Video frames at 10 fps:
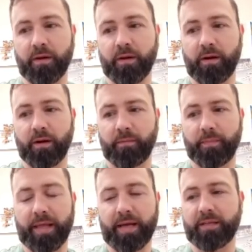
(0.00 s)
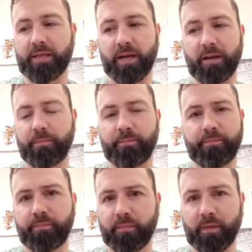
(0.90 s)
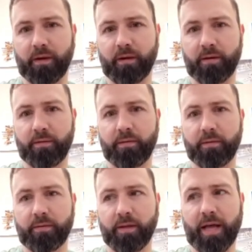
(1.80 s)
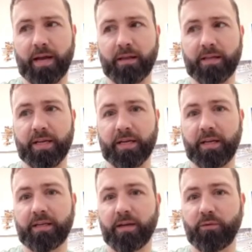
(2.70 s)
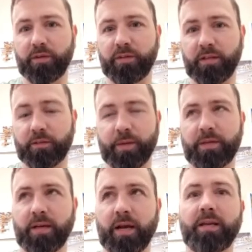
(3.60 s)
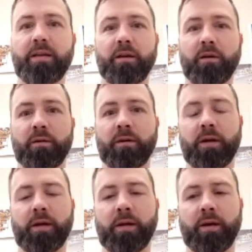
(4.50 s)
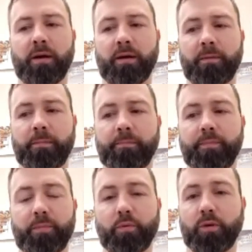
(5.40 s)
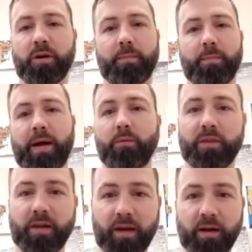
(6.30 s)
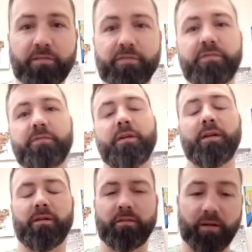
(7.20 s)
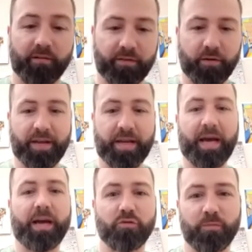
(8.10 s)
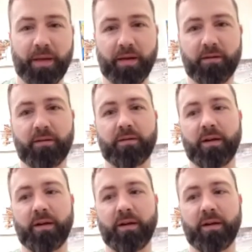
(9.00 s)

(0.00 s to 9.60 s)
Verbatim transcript: um, by that time uh, a lot of the techniques that we see especially in aikido um, people will come out with the knife in a, in a very casual manner